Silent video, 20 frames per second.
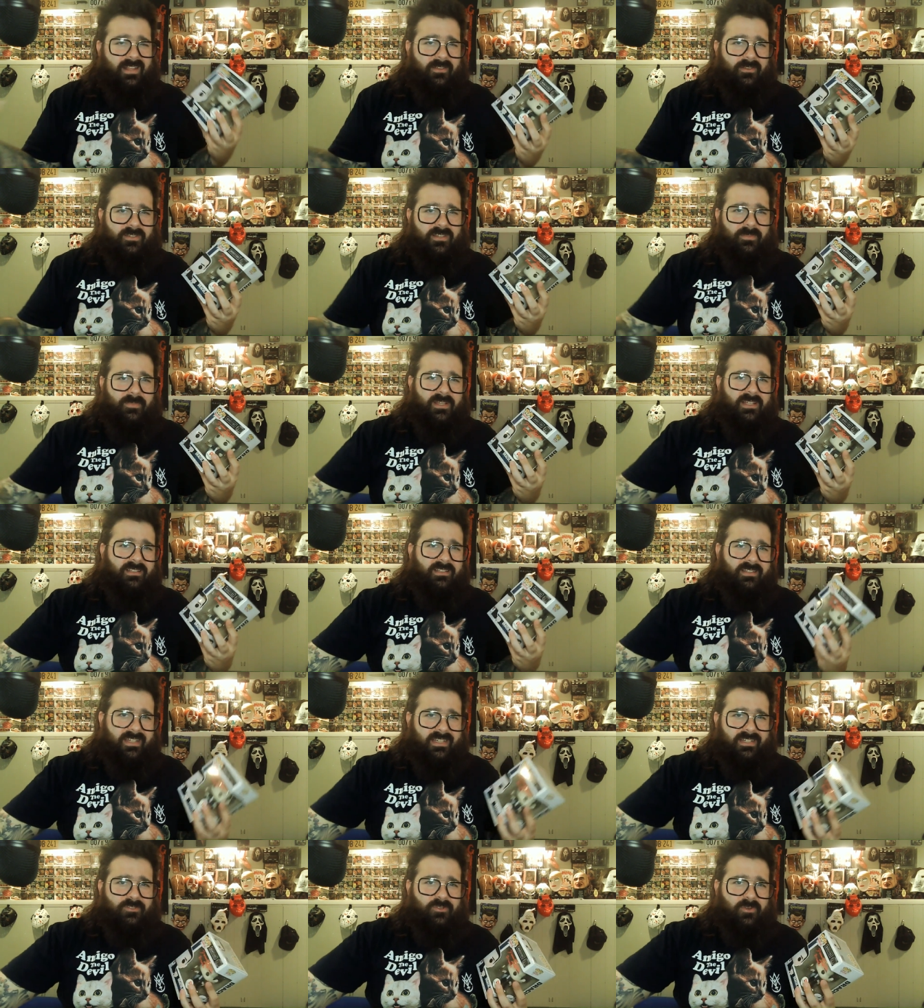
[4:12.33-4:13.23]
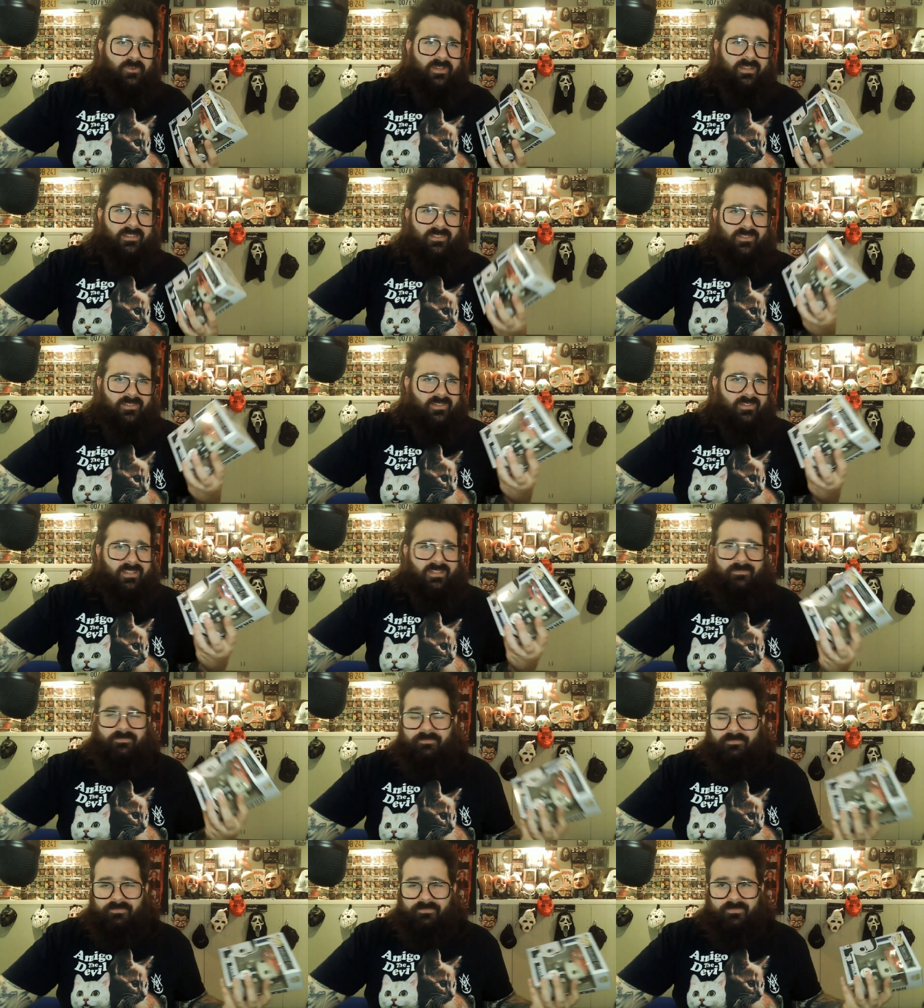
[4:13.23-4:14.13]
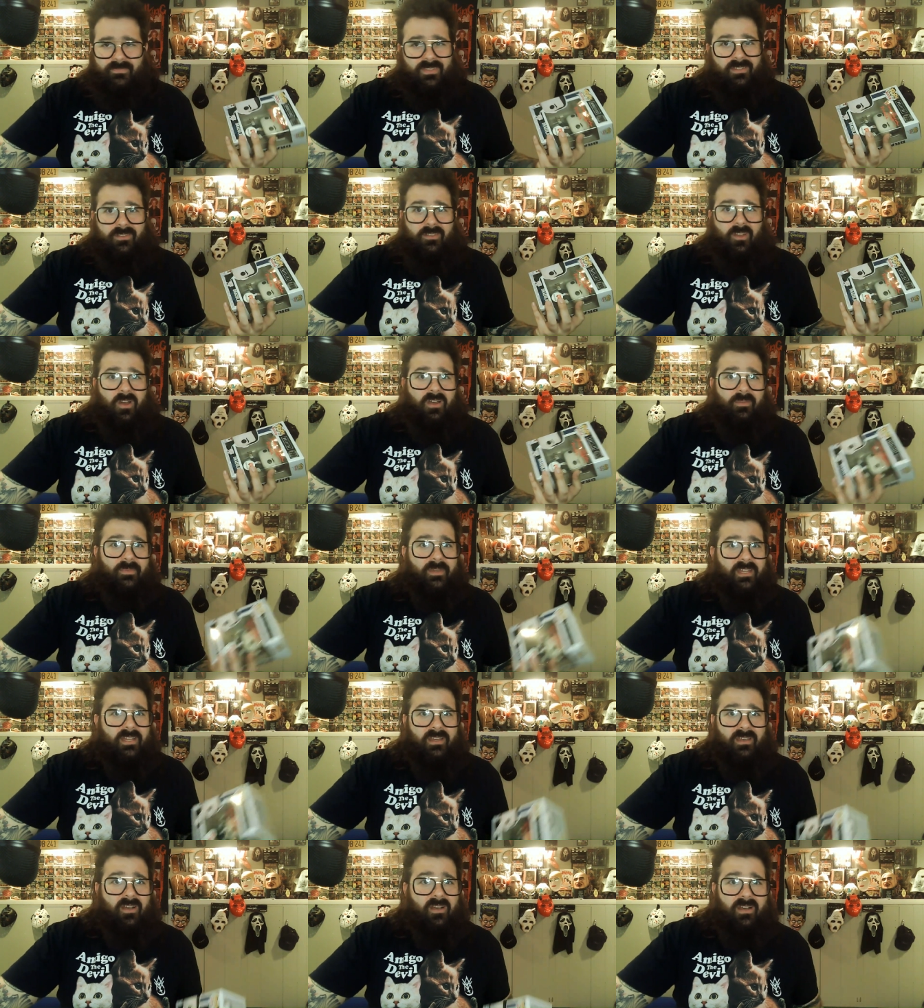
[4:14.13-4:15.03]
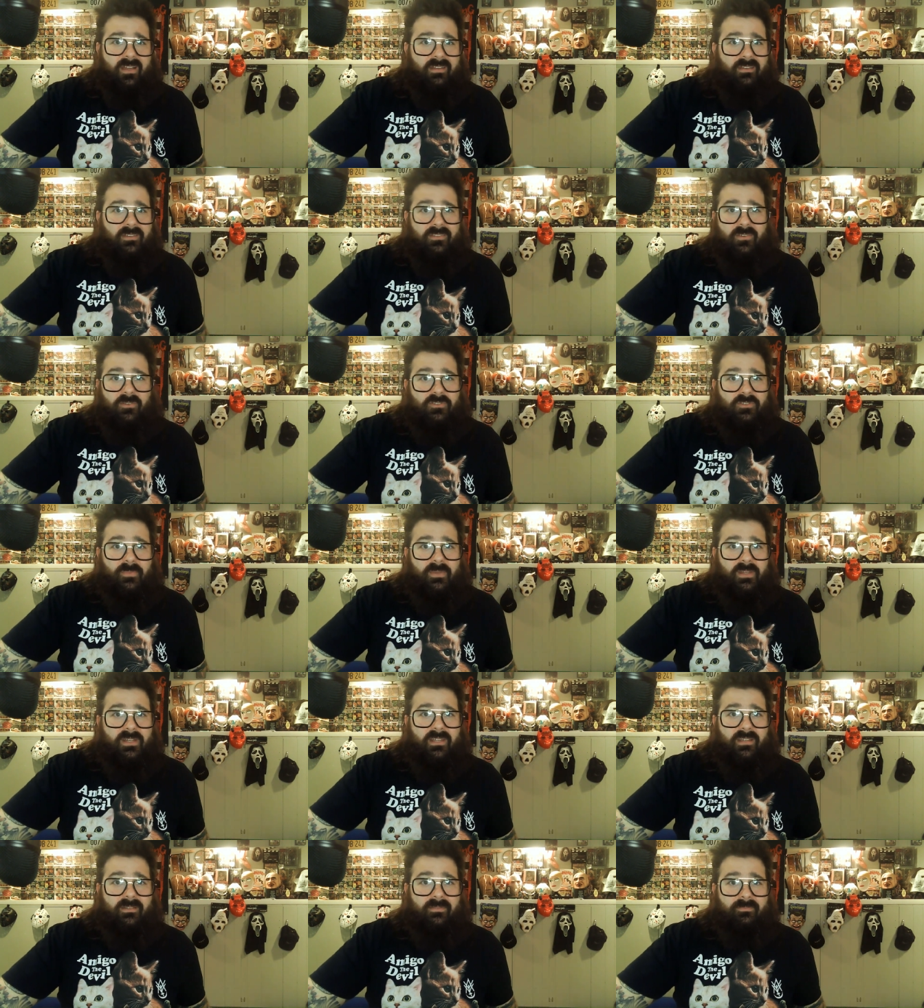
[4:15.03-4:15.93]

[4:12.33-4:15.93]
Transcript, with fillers: There's going to be a link tree so you can stalk me on social media.